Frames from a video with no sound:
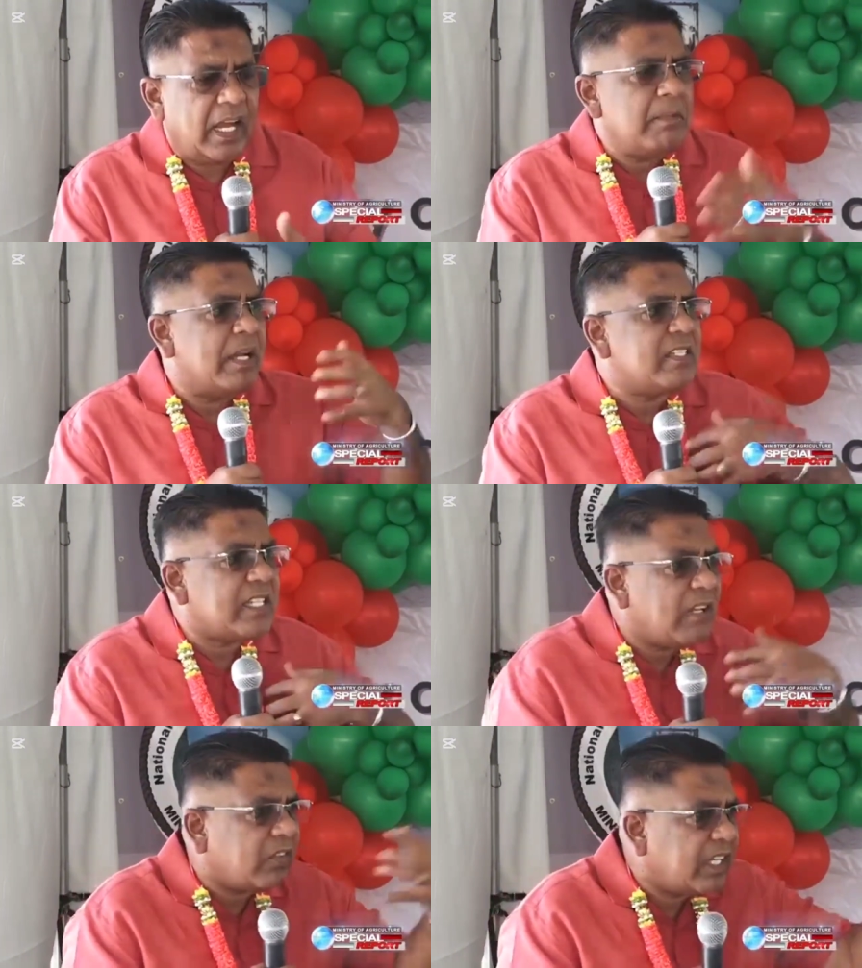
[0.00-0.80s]
I
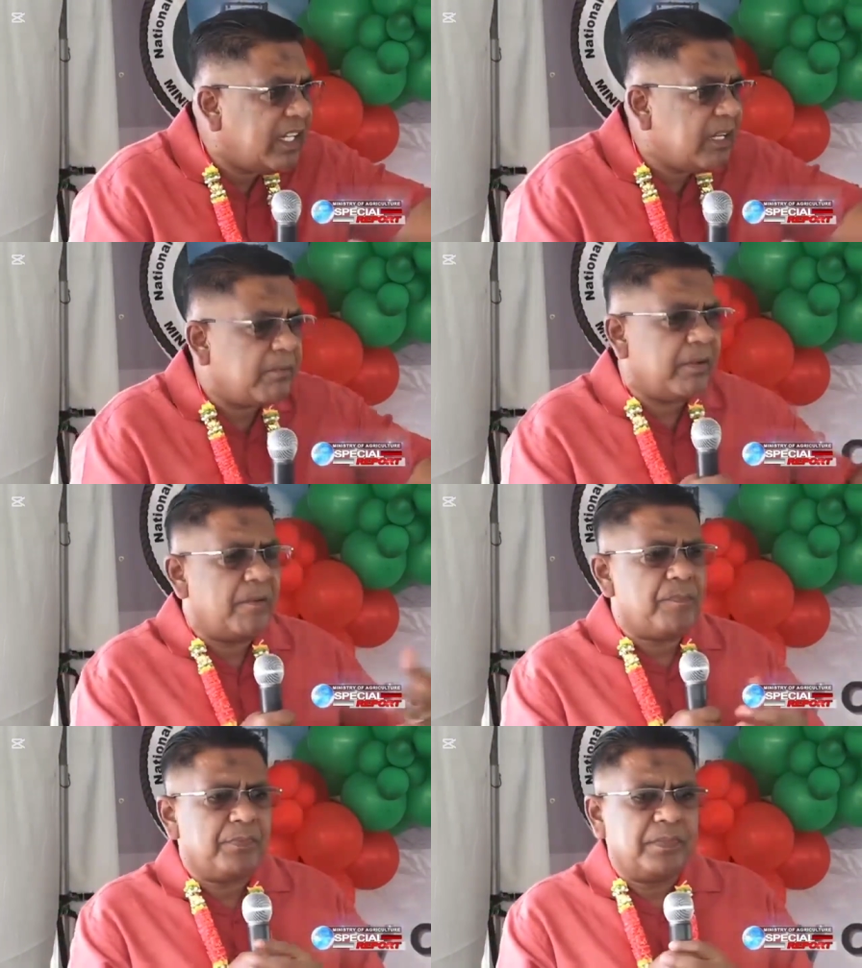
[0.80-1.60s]
myself came
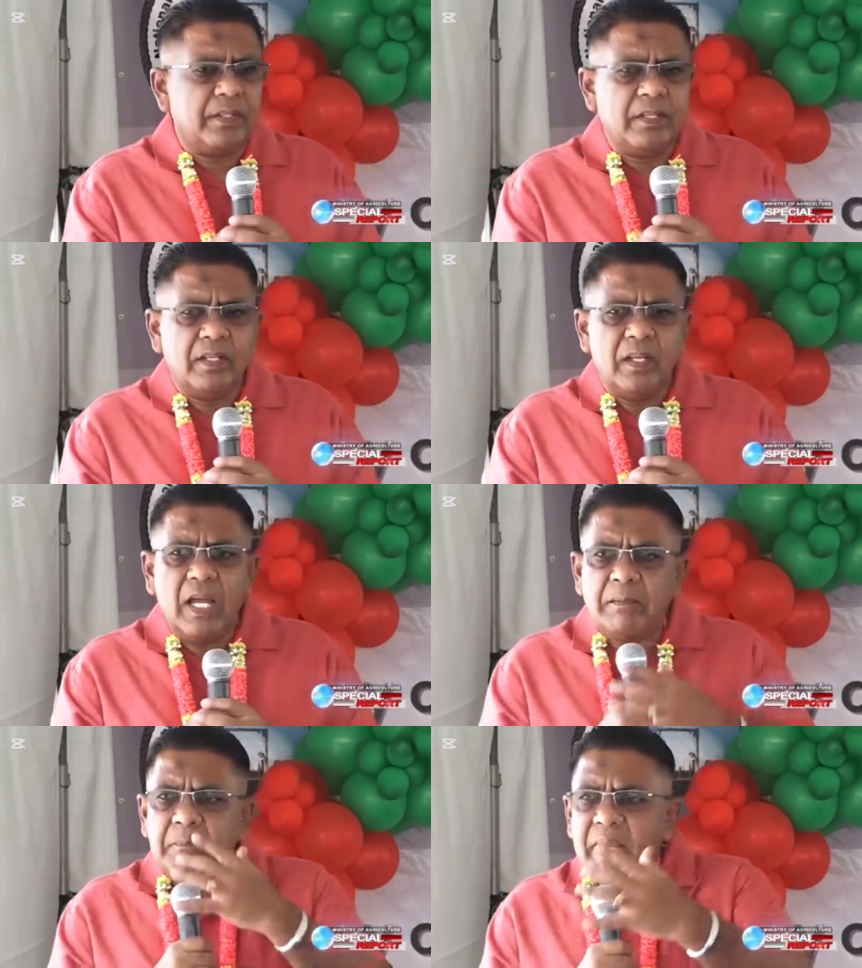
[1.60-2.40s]

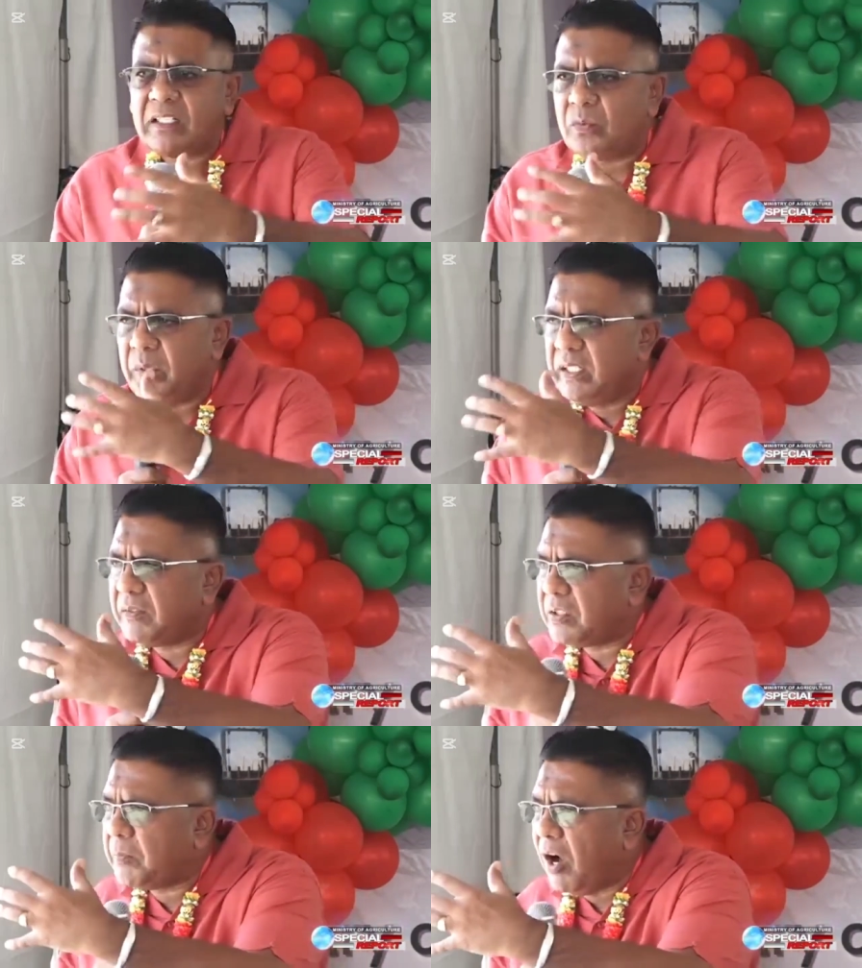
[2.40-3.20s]
and met with the
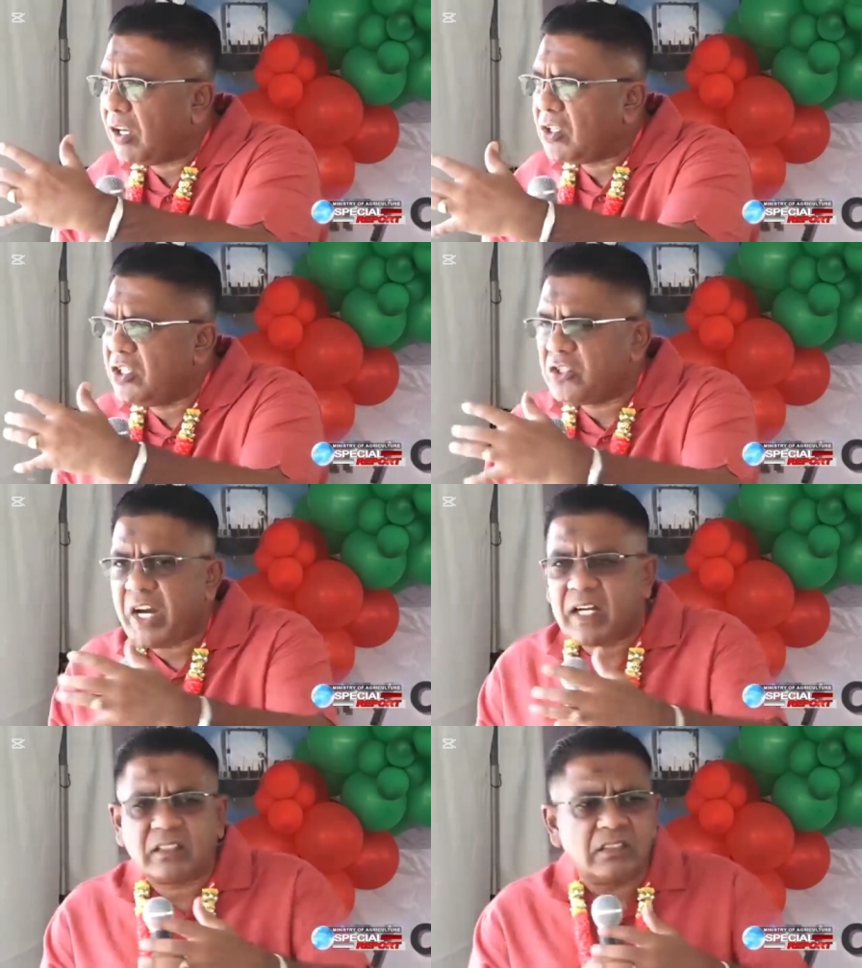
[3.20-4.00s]
small
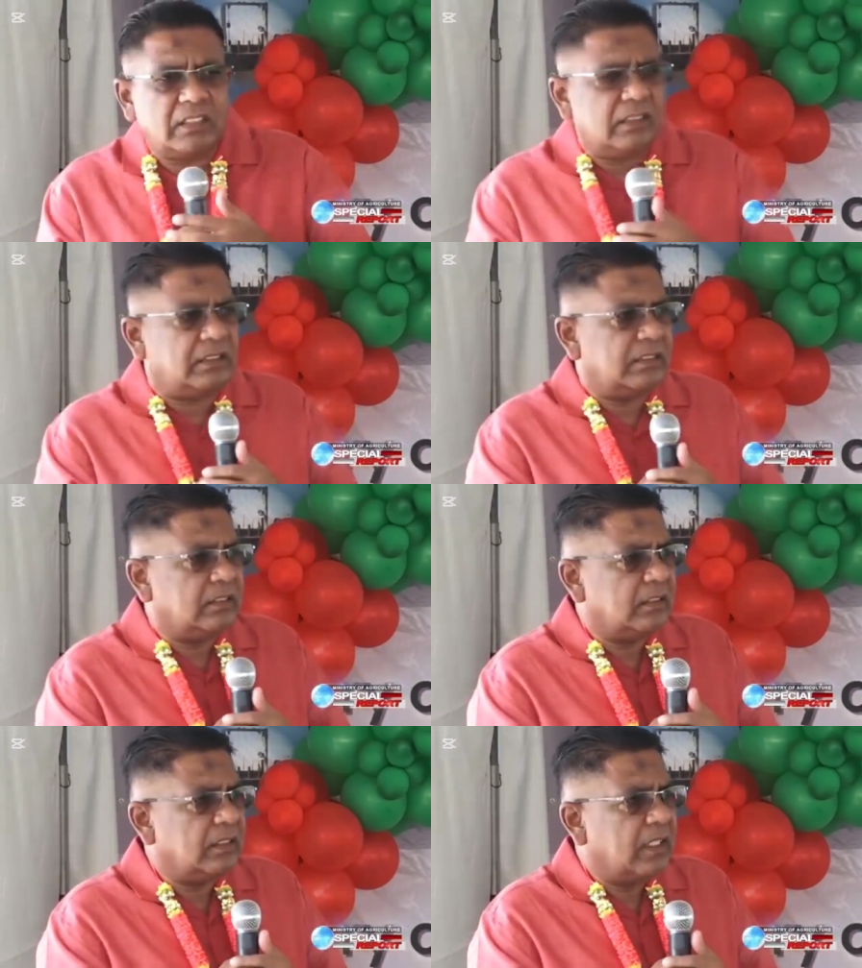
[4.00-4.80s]
contractors
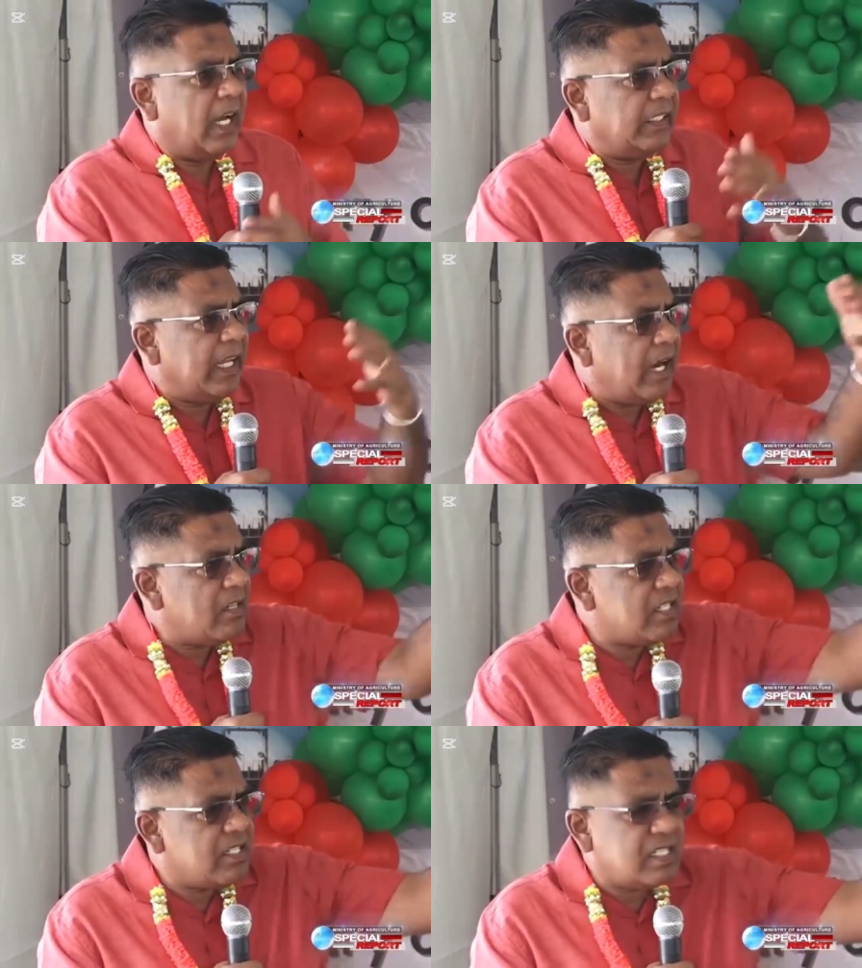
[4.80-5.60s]
at the
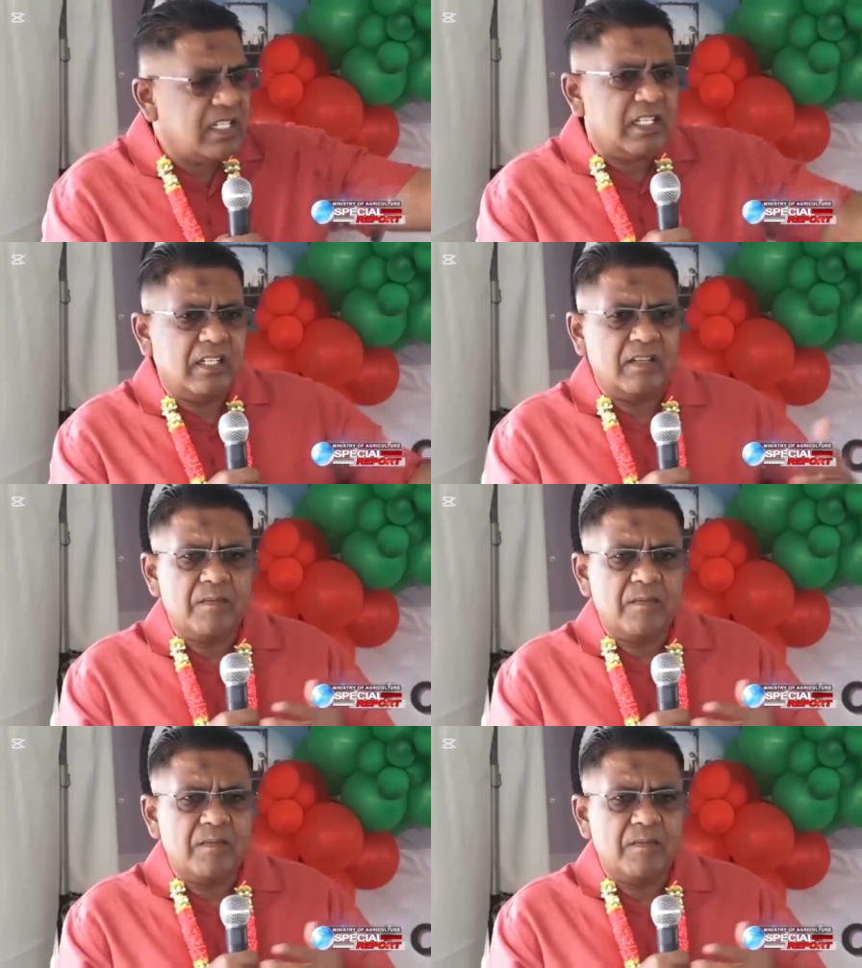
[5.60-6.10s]
RDC